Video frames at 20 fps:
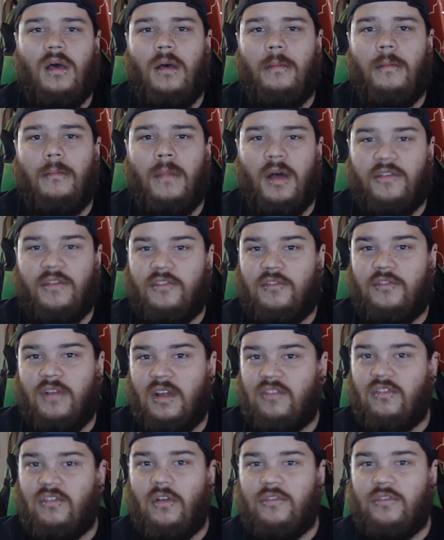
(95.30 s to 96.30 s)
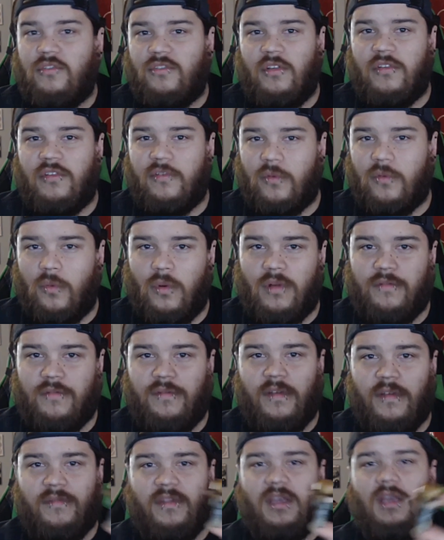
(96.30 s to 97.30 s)
Mazda Rx also sells it for
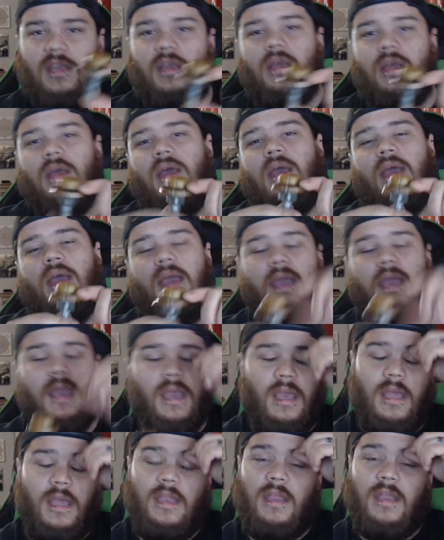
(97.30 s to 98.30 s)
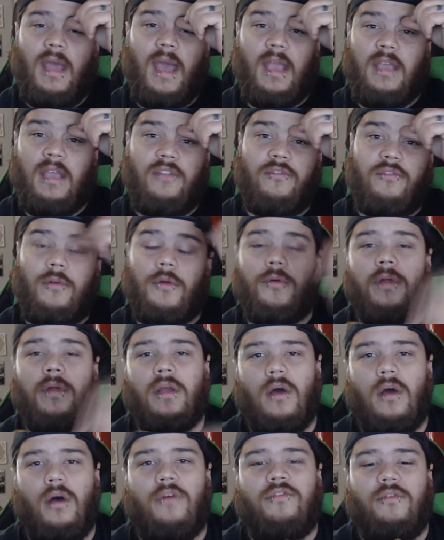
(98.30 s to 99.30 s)
$150, and Atkins Rotary
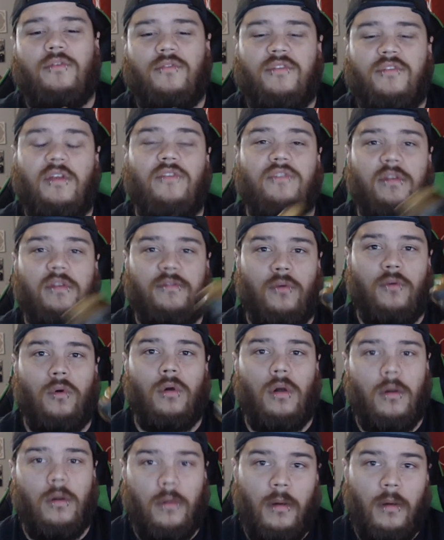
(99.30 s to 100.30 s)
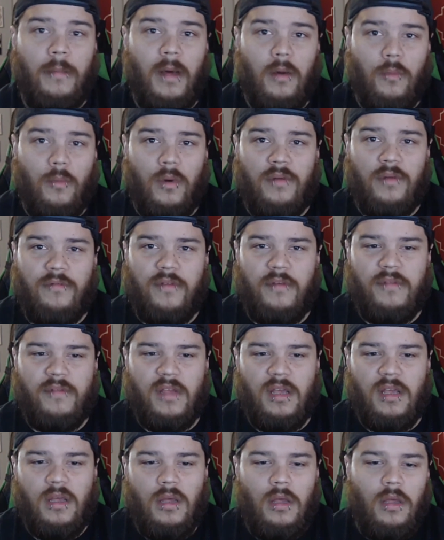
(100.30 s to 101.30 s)
also sells it for about
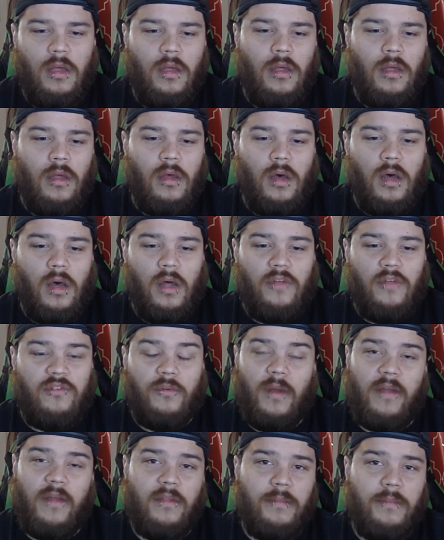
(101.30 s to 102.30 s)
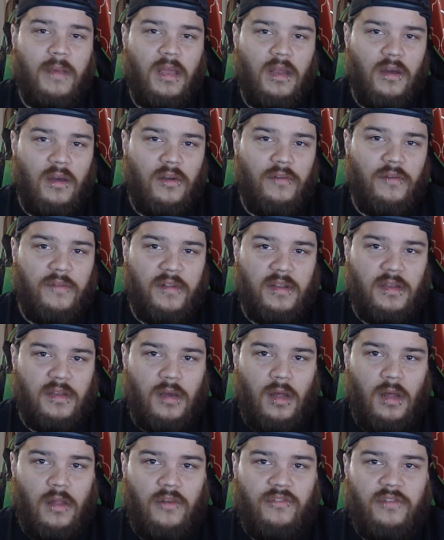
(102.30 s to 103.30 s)
$150. So rather than paying $150,
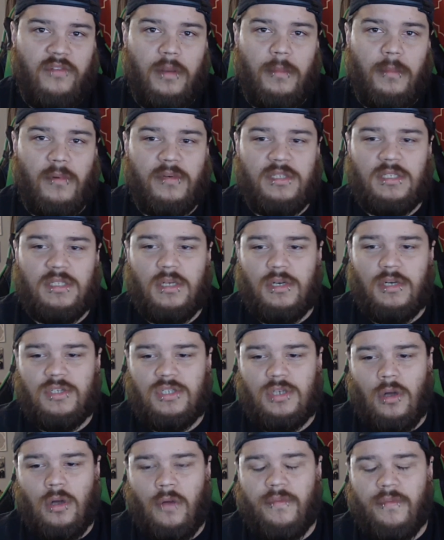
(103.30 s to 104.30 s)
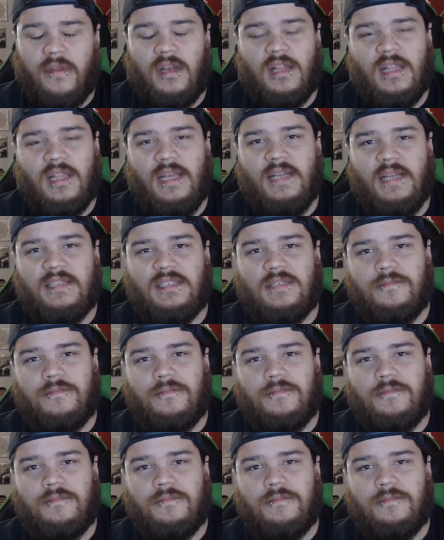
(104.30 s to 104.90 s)
I did my research on the delete,